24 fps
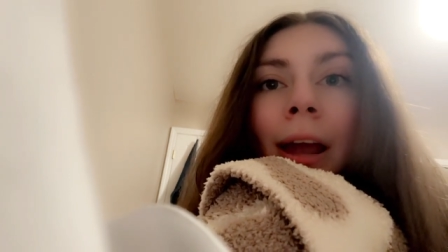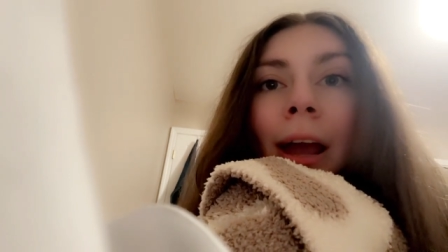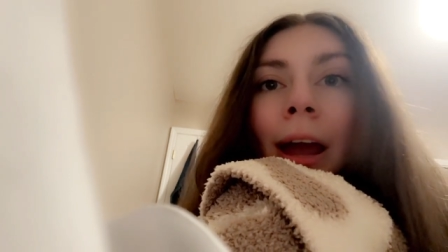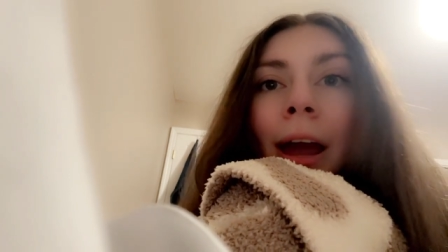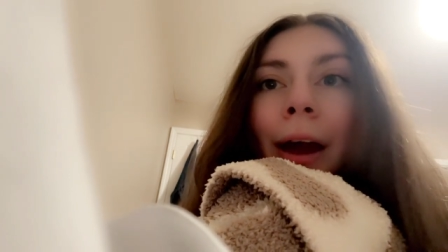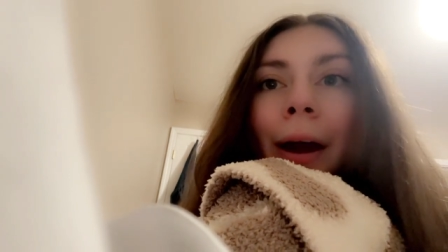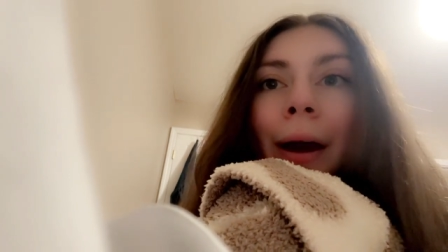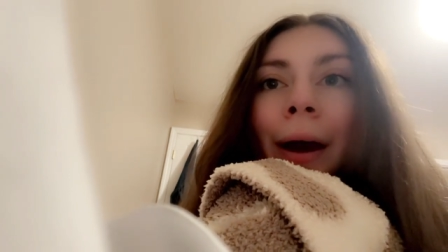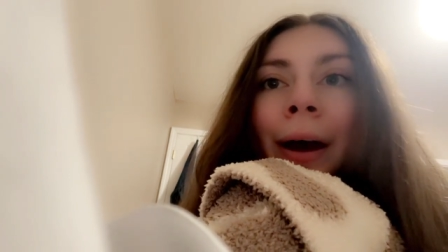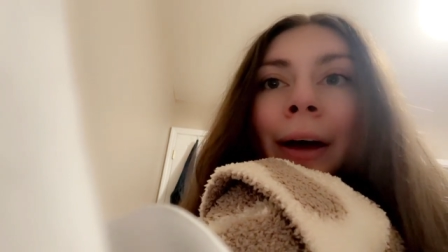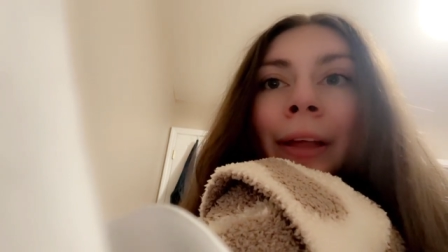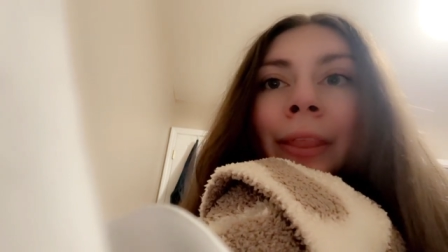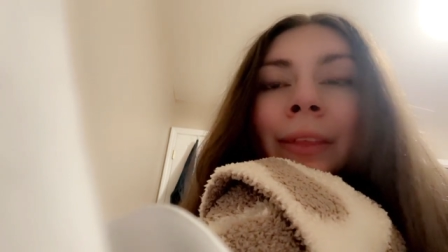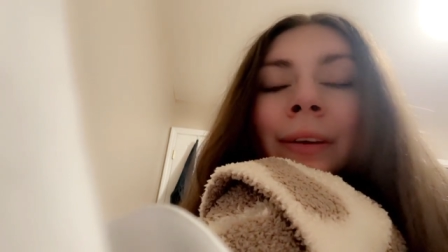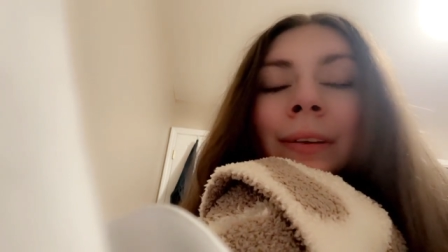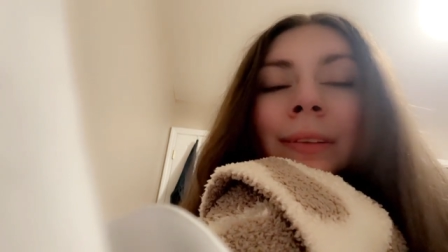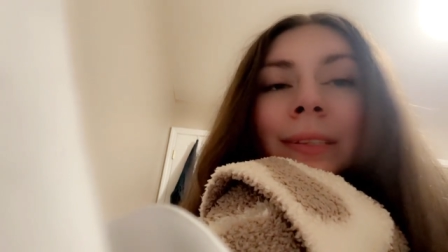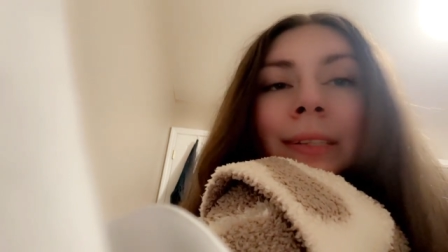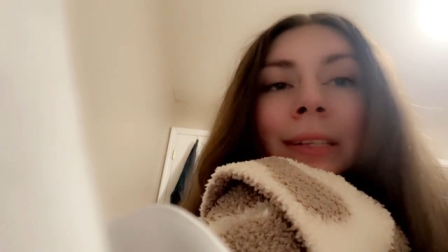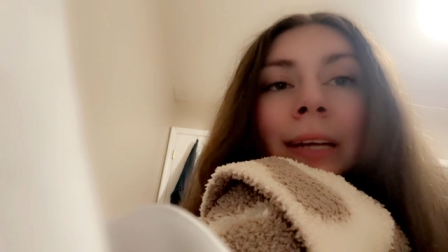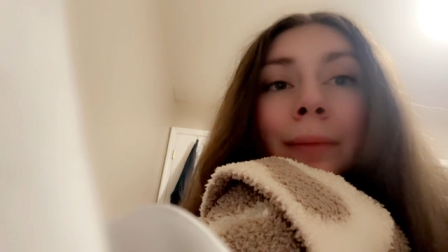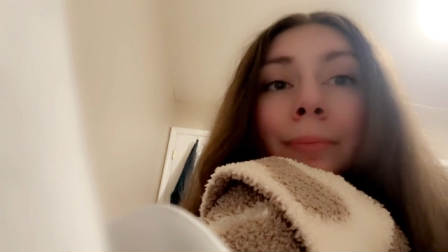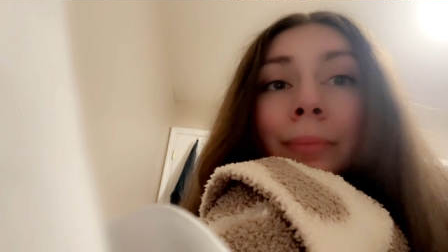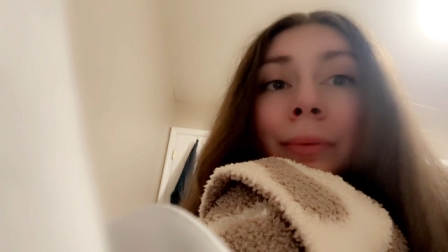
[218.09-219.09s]
had this
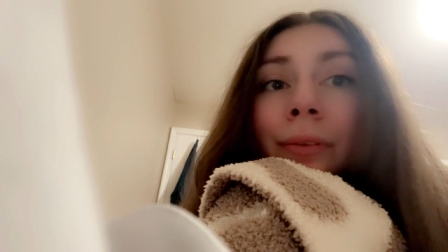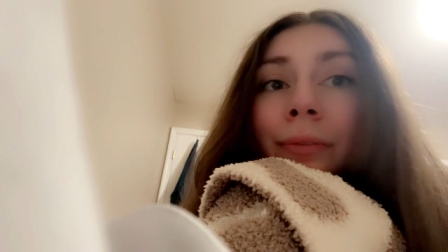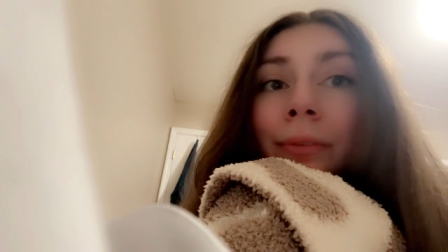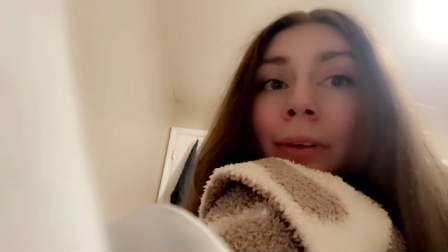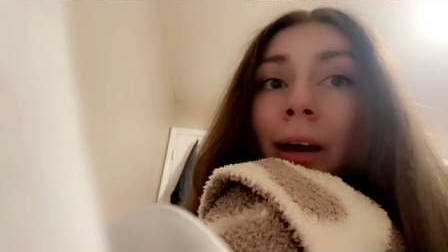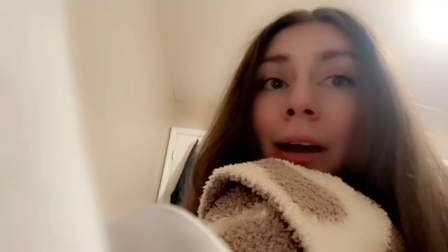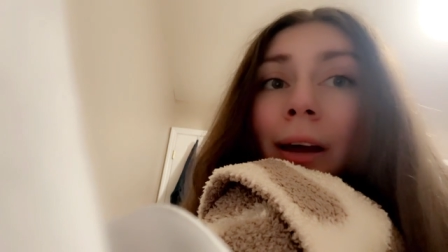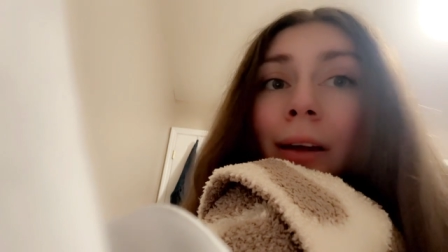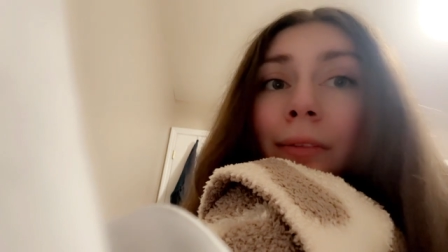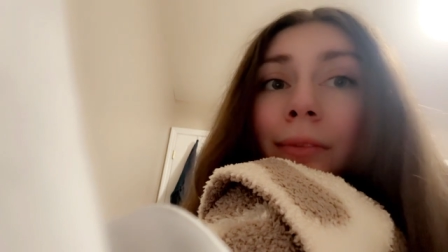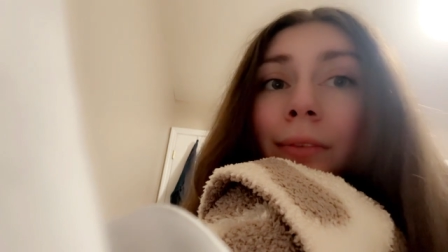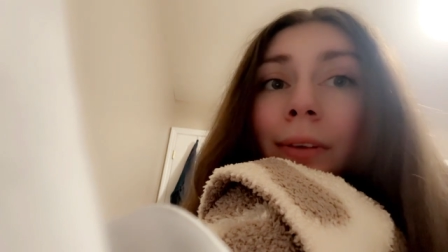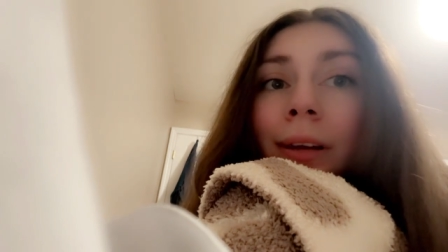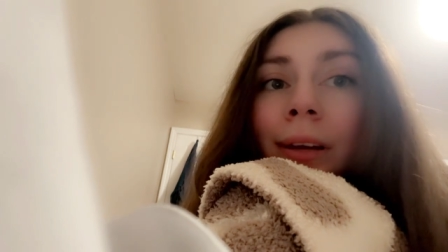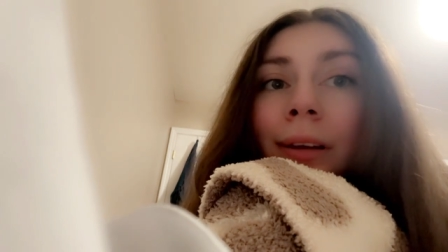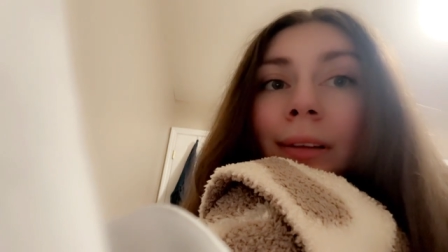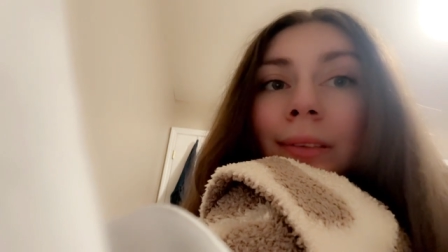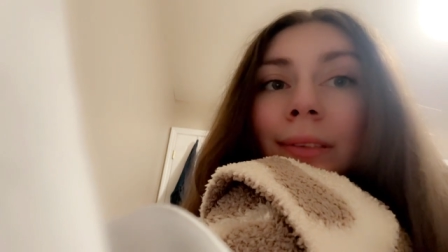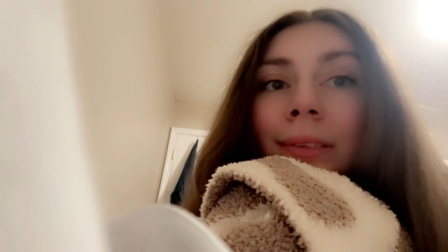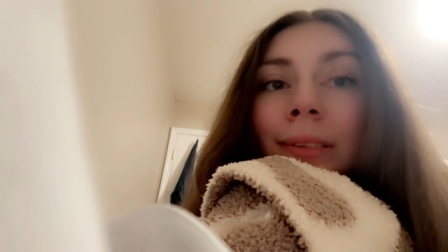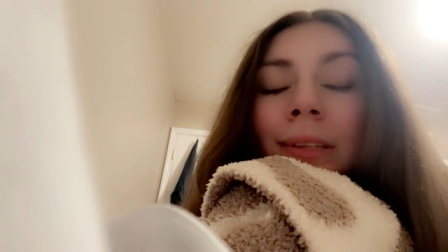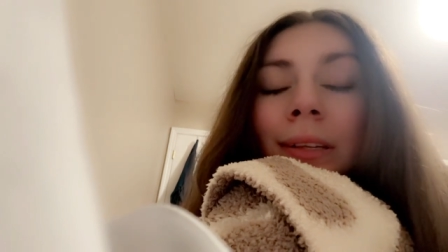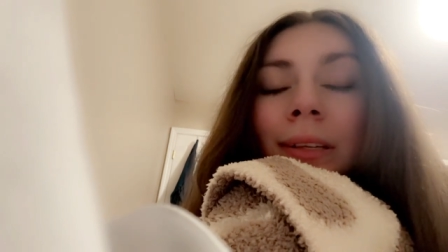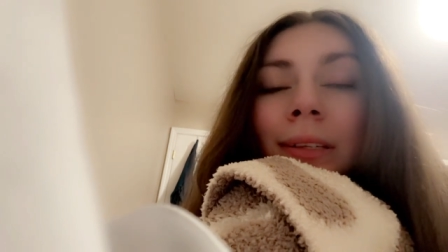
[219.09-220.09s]
type of
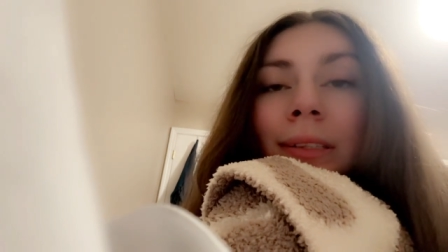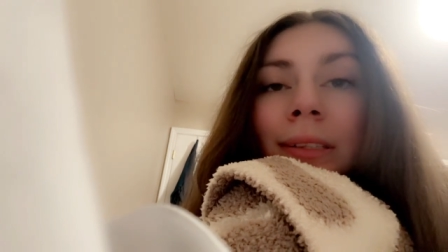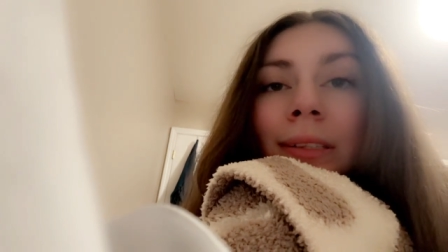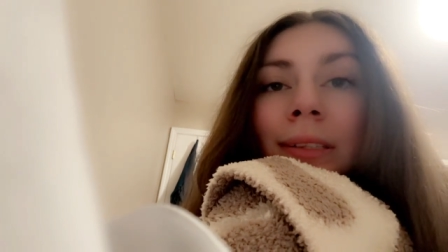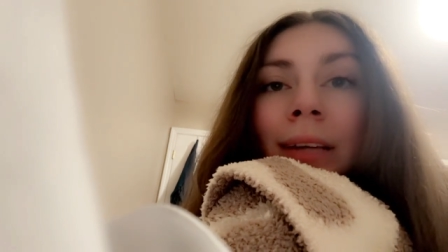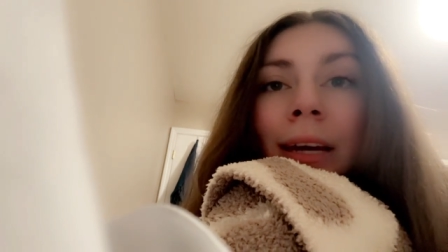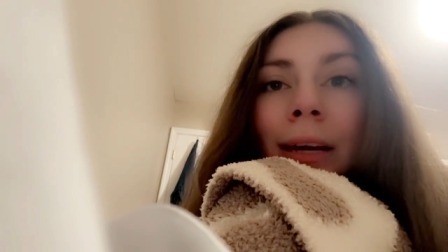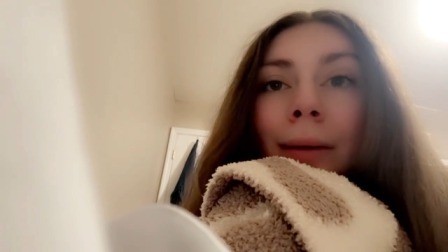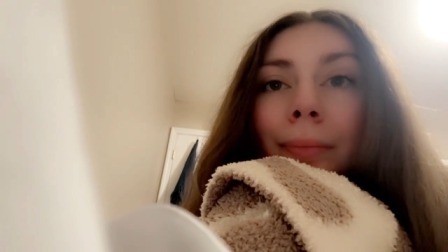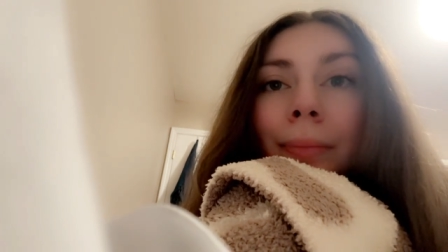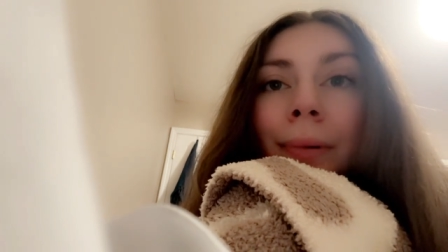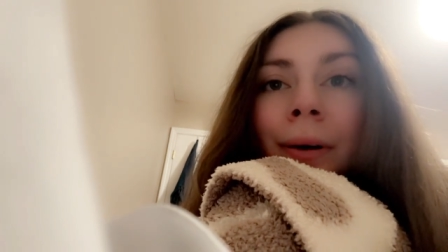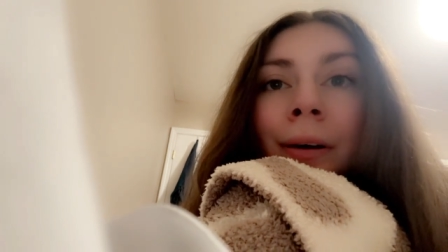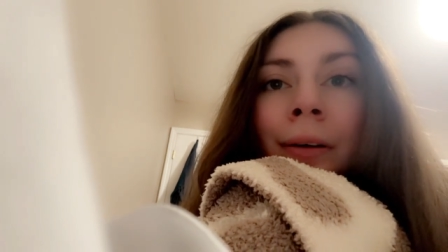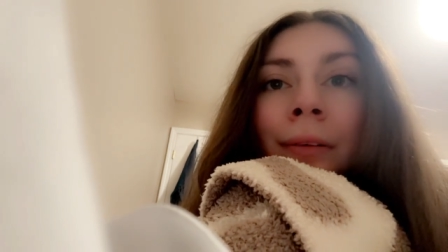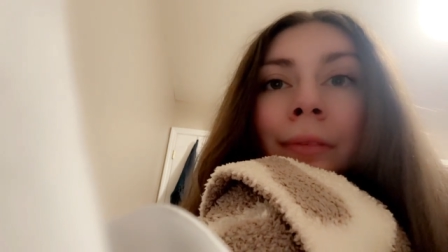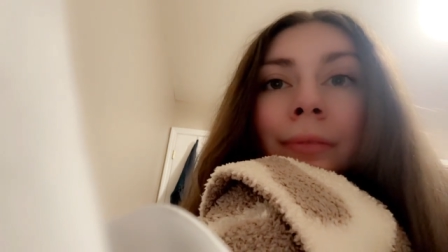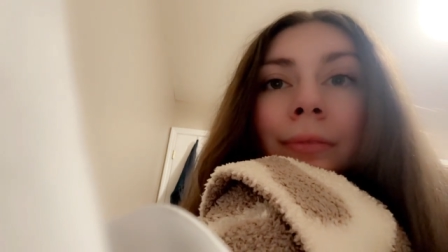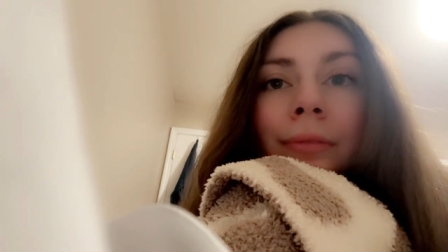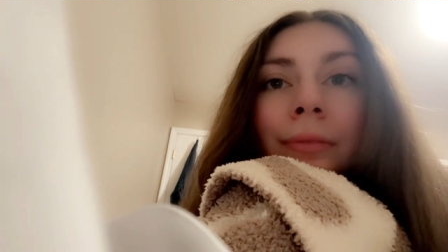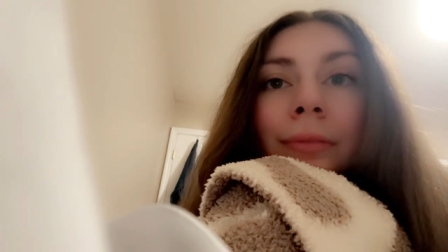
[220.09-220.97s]
confidence, this type of